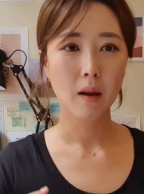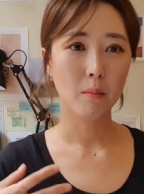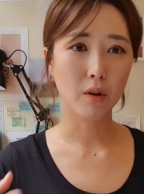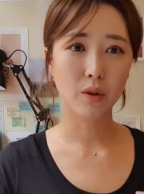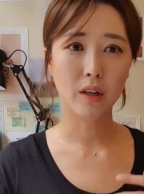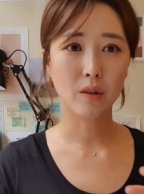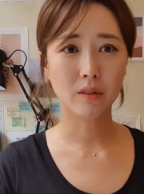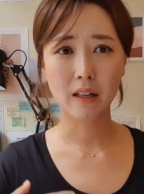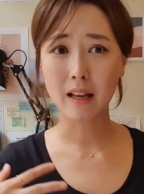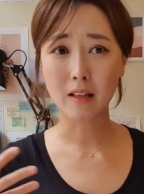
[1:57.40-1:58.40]
but you can
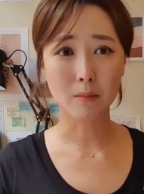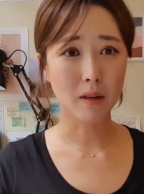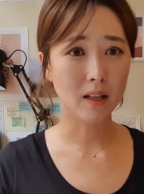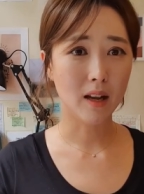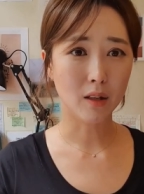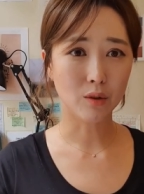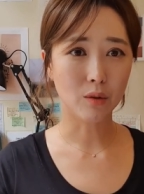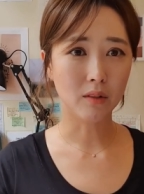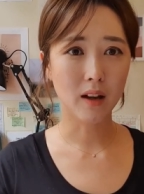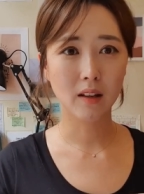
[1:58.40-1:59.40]
create as many as you
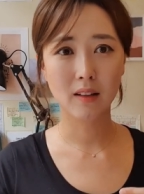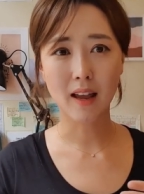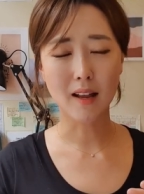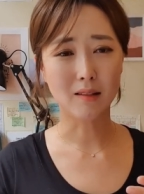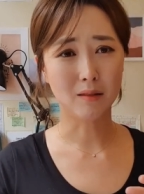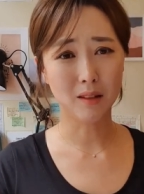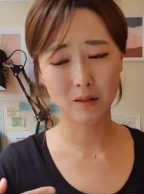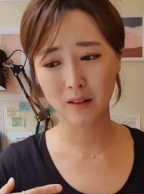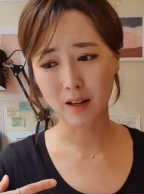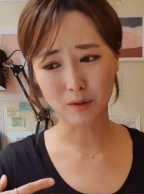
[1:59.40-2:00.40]
like, as
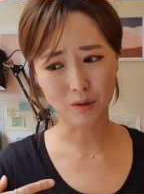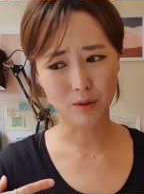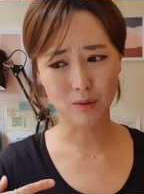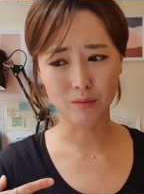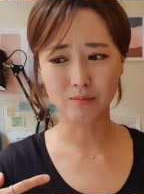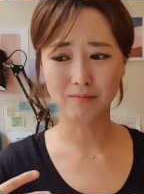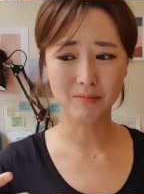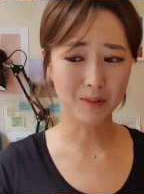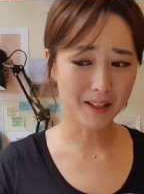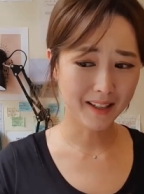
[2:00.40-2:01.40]
little as you
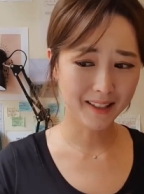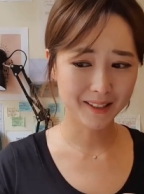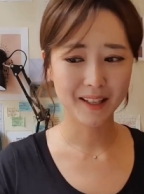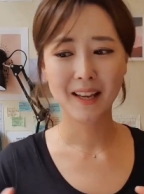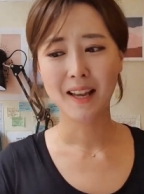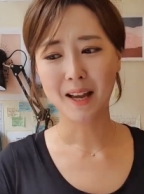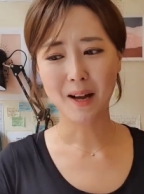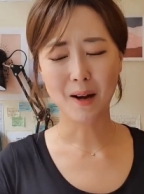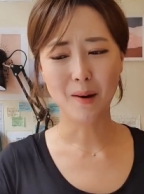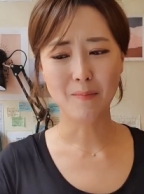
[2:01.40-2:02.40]
like.
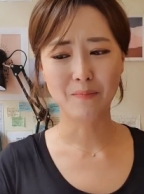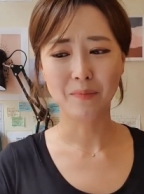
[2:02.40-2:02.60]
Um,